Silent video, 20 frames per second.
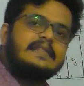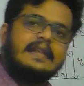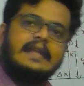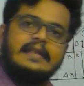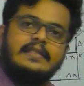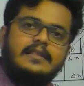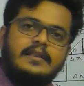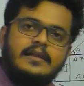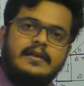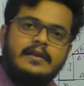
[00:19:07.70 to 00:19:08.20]

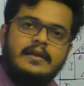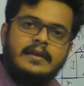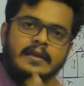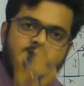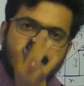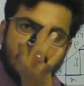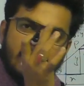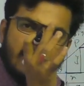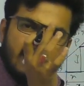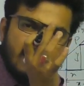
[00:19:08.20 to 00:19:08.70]
length
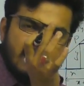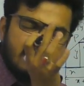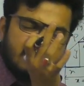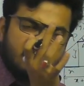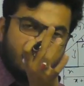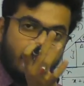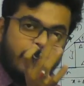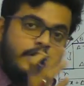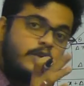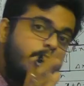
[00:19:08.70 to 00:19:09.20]
is
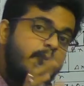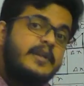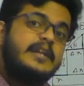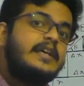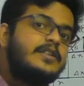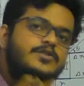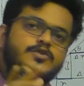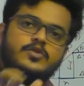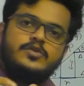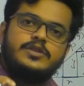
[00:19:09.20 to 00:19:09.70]
going to be
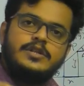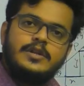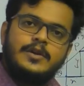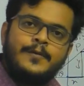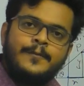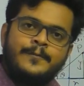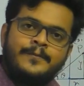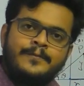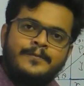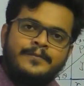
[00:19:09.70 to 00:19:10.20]
tends to 0.
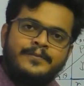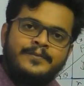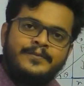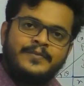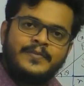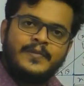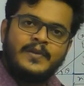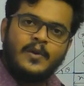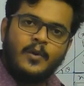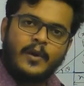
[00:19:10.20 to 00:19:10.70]

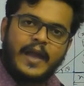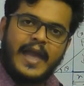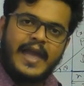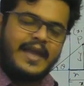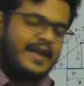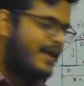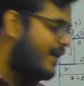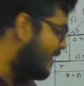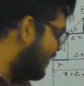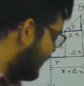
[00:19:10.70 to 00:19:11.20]

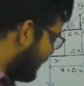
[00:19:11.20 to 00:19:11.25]
Okay.